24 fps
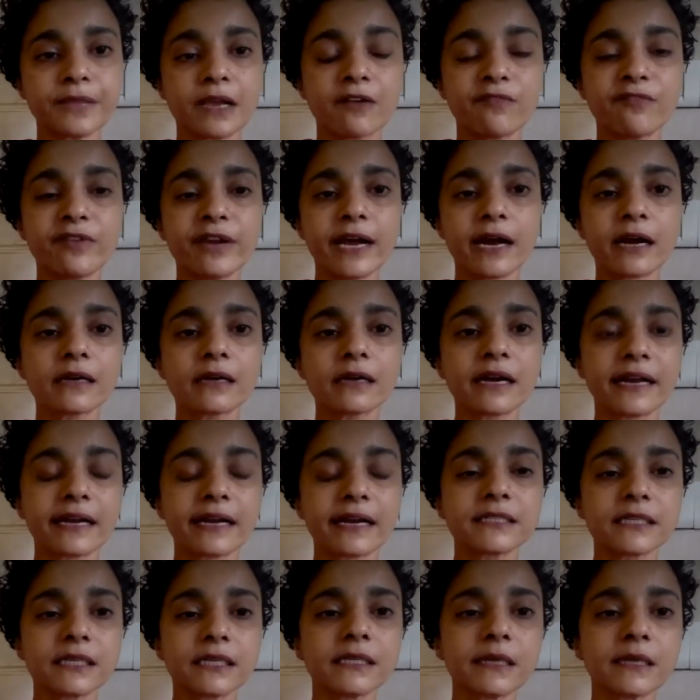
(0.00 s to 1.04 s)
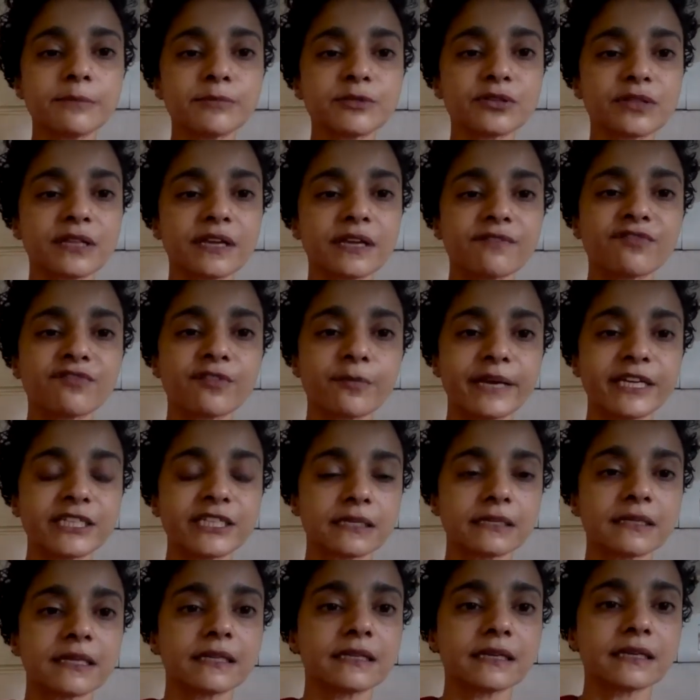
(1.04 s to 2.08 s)
We are connecting them to the
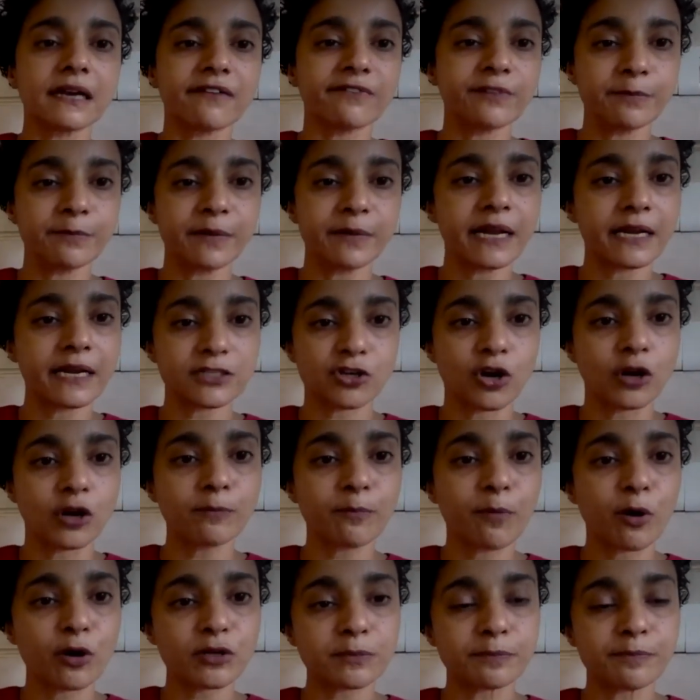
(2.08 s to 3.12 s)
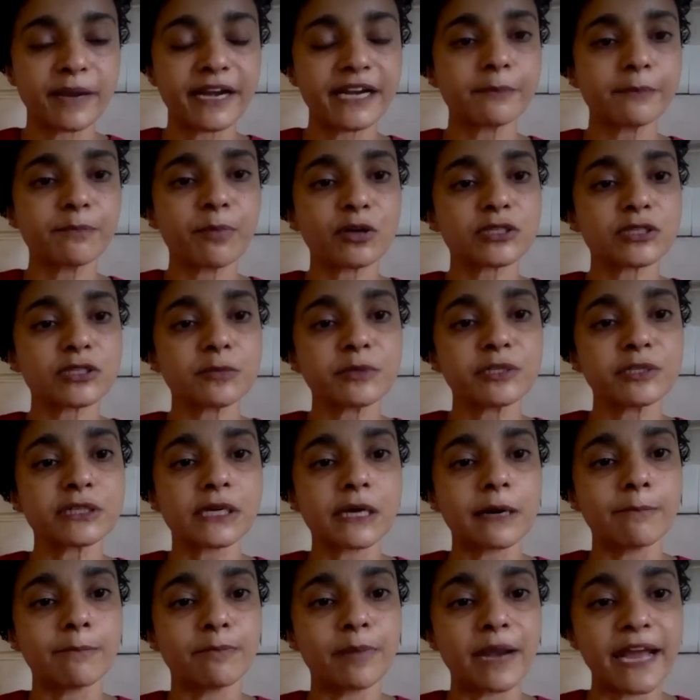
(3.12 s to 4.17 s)
information that the government has not made it possible to
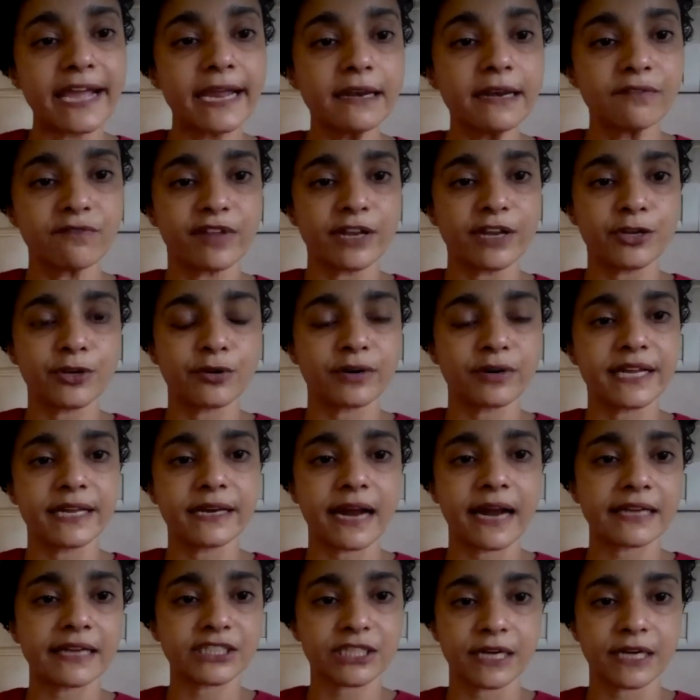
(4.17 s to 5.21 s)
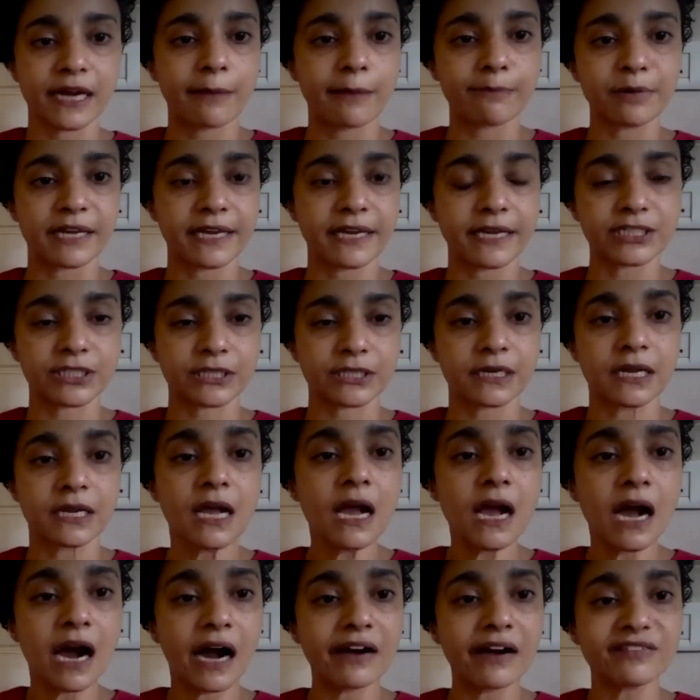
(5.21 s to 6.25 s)
complain when your e-ration application.
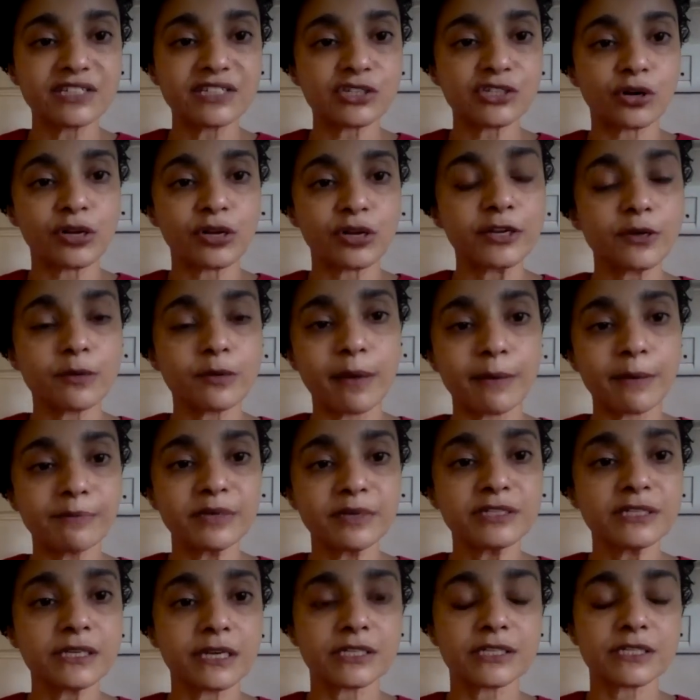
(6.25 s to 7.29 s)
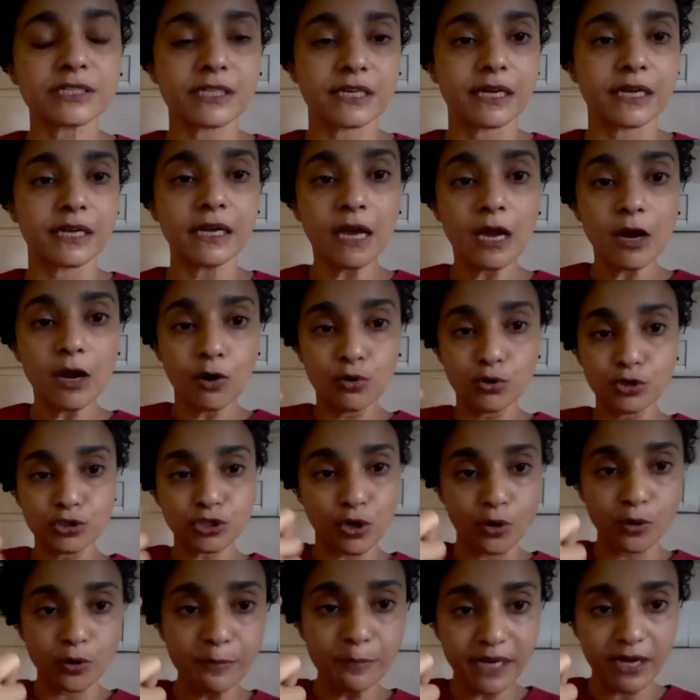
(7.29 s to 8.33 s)
I was talking to members yesterday who
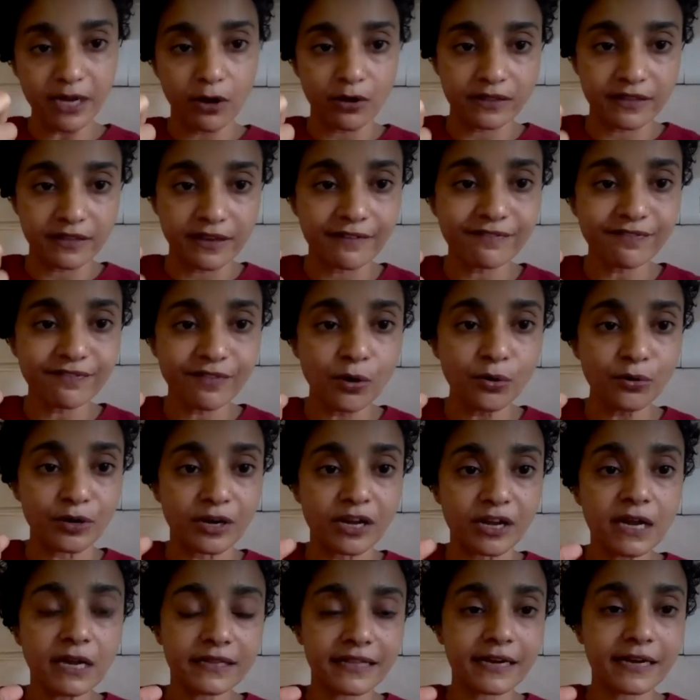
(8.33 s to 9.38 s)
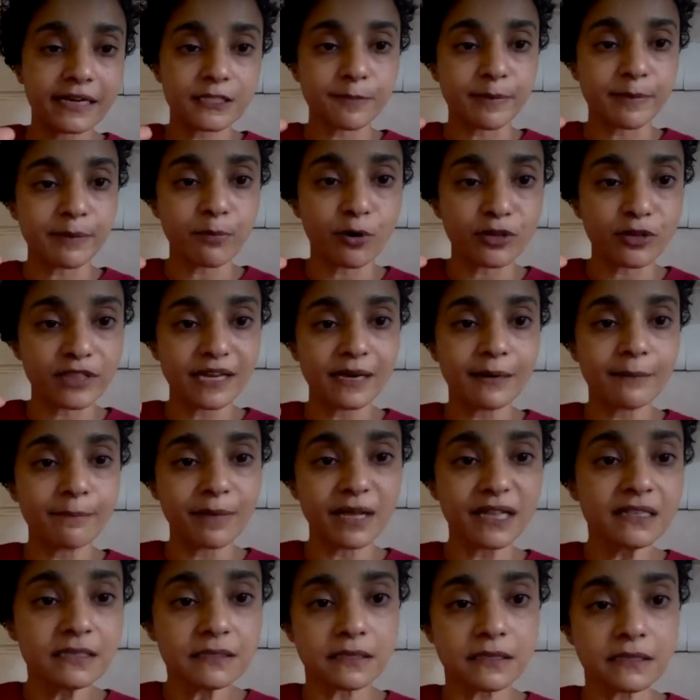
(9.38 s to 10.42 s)
showed me on their phone that it's been more than a
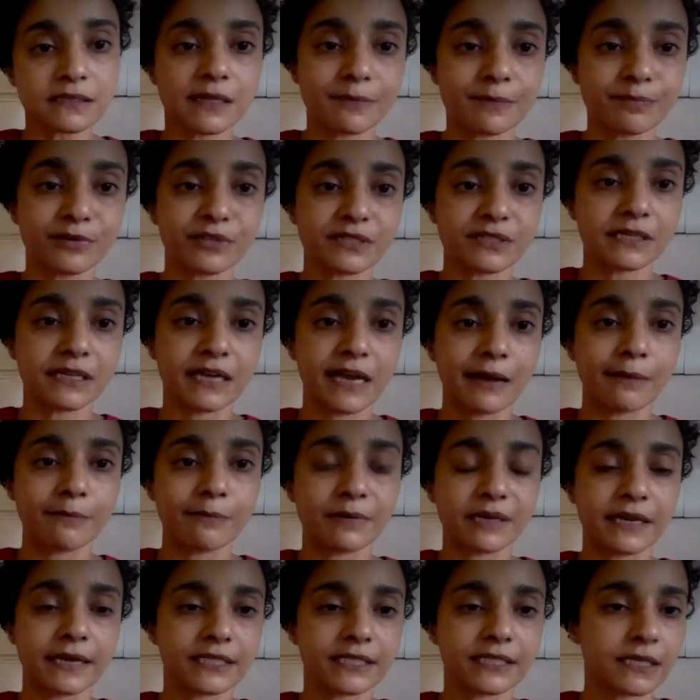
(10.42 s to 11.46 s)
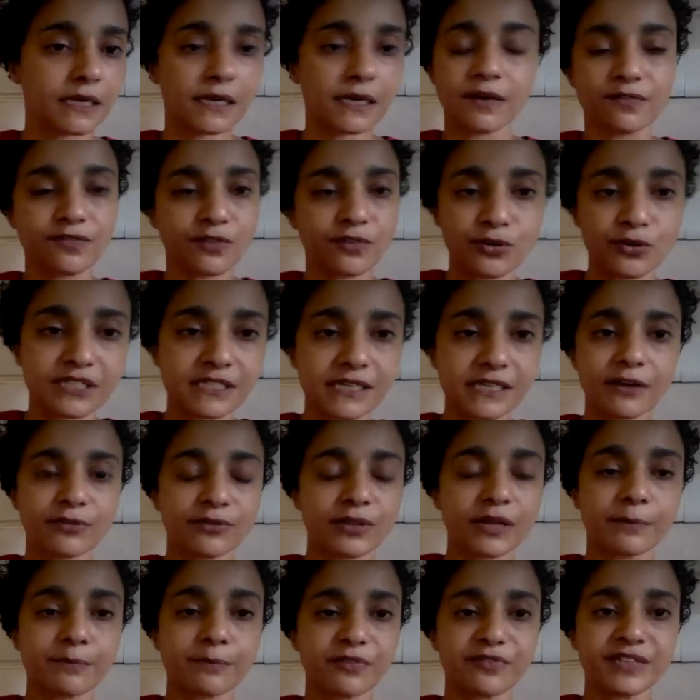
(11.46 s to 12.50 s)
month since they put in the application. And of course, now
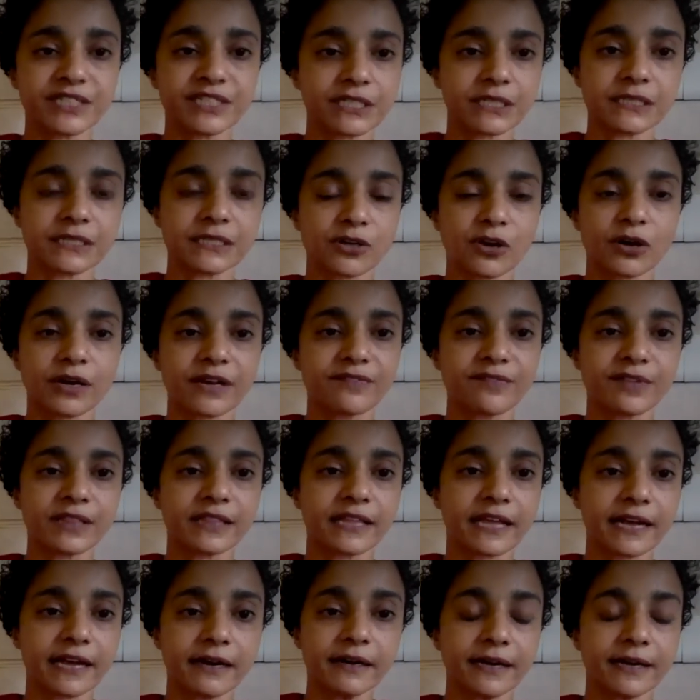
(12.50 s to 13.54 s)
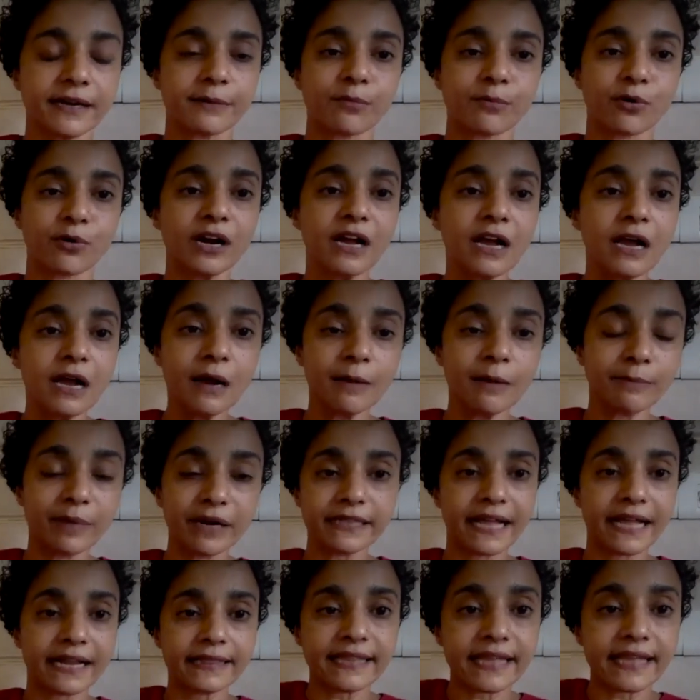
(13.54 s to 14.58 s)
that provision is not even there anymore, but
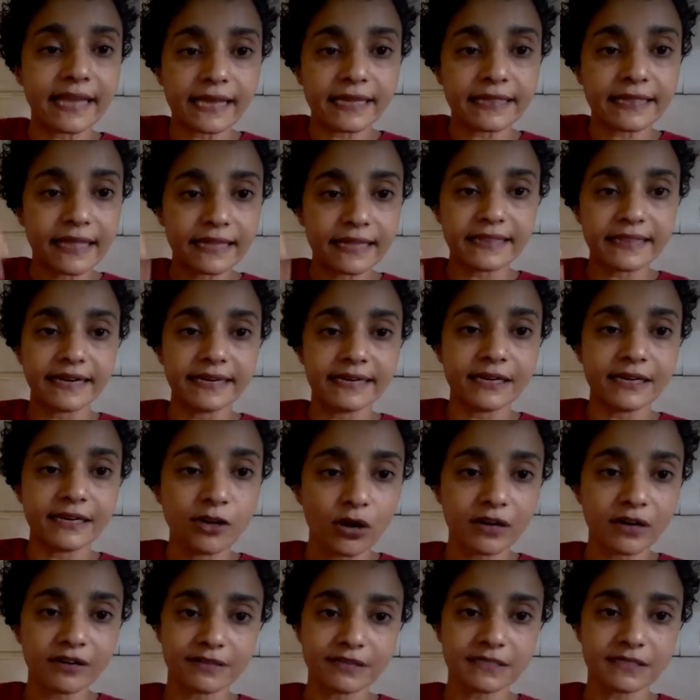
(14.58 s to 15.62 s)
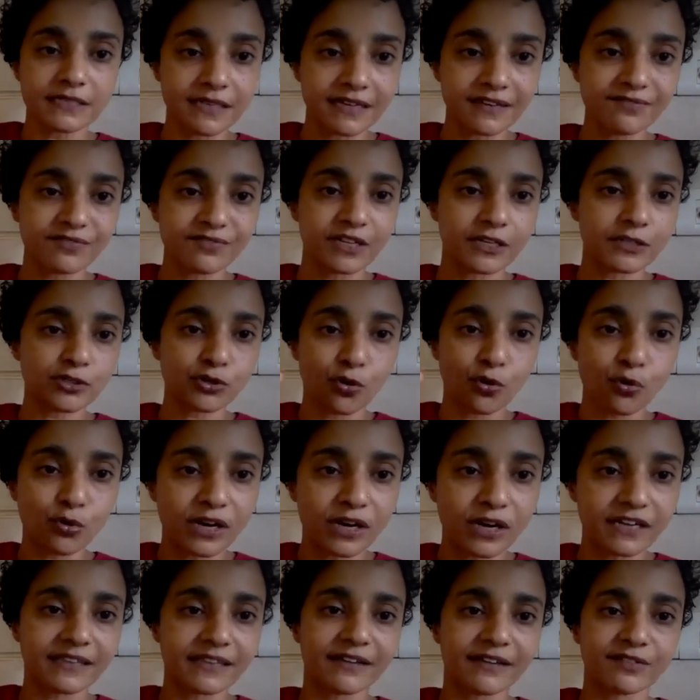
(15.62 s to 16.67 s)
that they did not receive the
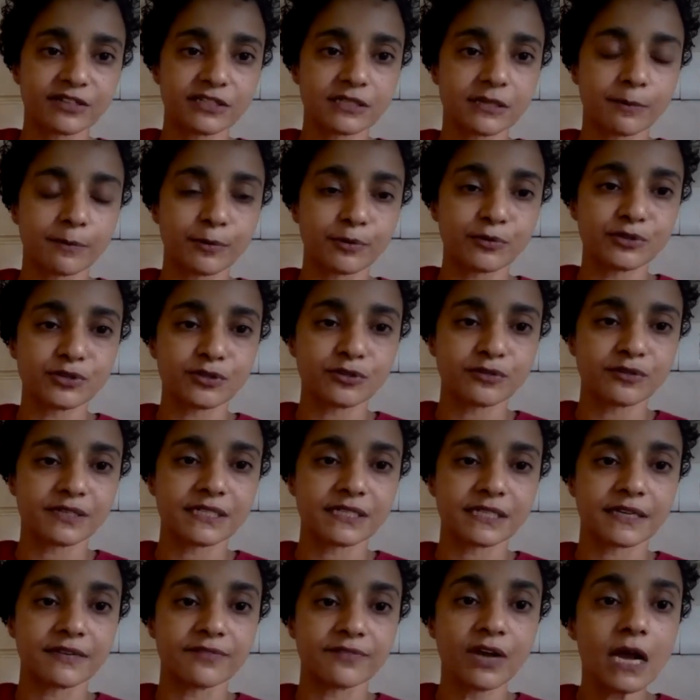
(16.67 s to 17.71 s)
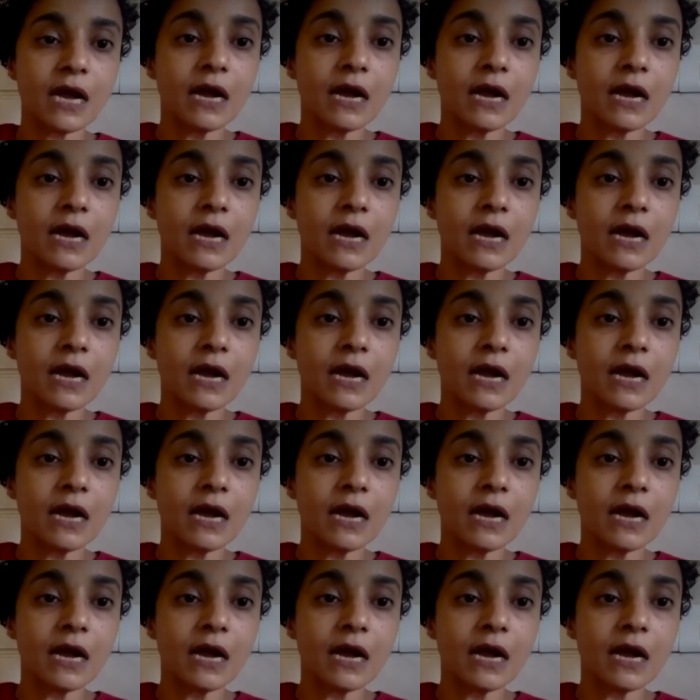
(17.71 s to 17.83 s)
token they were supposed to receive.